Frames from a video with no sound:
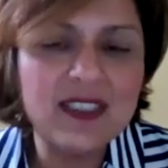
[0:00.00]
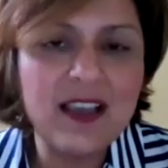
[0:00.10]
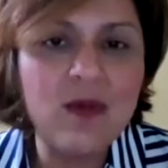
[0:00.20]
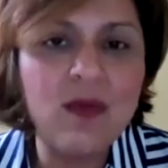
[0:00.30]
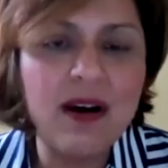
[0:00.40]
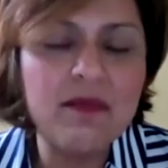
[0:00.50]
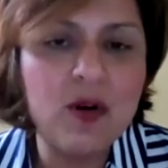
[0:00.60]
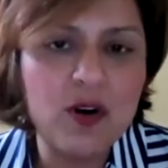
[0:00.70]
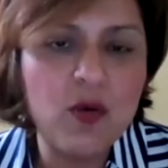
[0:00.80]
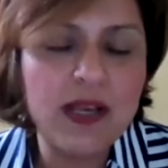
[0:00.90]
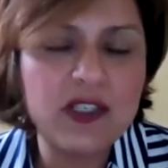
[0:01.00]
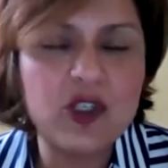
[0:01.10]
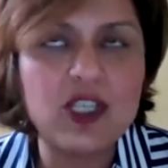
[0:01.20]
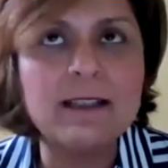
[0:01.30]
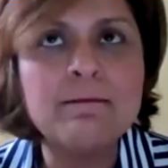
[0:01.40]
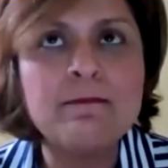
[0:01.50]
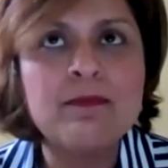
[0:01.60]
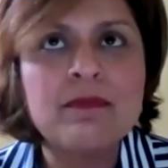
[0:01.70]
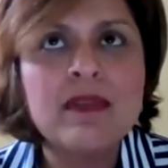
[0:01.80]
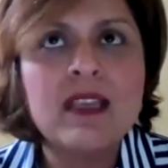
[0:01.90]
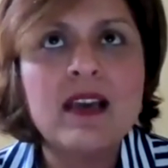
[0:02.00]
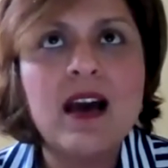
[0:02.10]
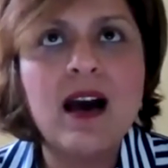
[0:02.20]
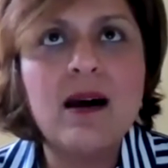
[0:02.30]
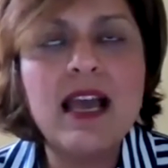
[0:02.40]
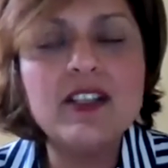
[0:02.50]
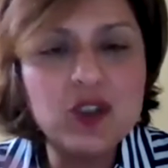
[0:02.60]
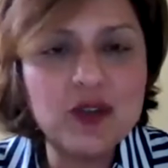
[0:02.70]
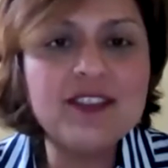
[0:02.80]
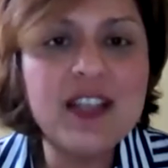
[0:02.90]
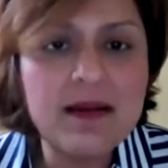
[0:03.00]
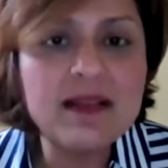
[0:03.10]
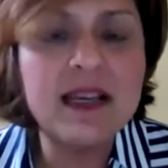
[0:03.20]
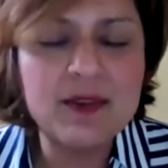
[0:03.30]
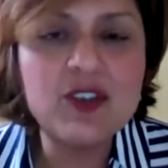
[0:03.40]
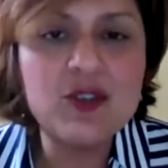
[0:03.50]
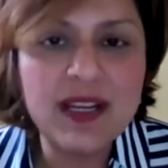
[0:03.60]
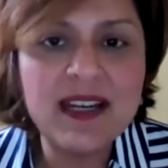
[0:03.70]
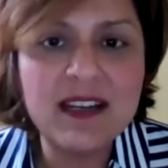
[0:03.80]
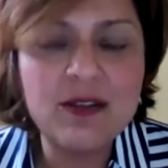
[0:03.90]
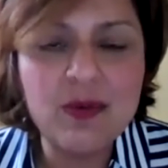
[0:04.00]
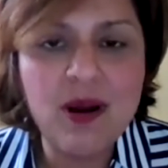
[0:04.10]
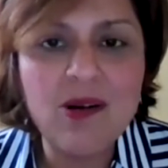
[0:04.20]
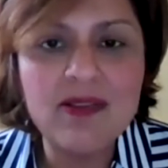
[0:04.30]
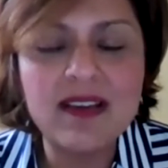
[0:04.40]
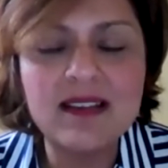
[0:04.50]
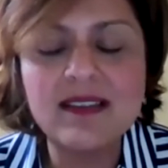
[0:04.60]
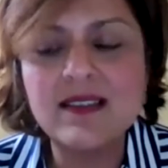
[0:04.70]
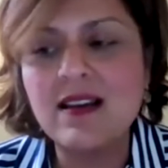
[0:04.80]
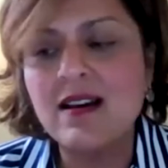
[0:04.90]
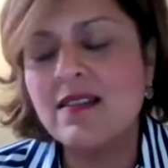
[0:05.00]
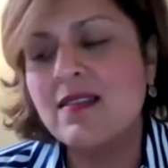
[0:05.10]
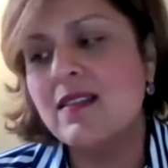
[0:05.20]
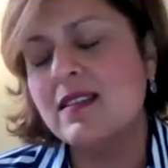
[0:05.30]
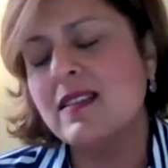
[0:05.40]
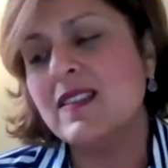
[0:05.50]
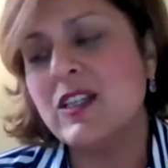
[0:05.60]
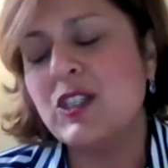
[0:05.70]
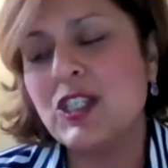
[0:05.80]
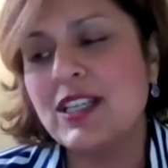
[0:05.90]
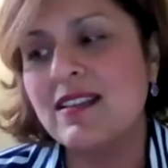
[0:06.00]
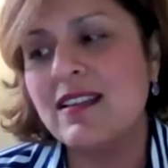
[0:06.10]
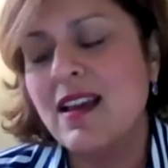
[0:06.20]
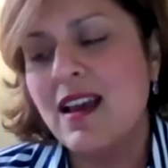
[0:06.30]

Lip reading: just have one more question. As you've demonstrated throughout this session,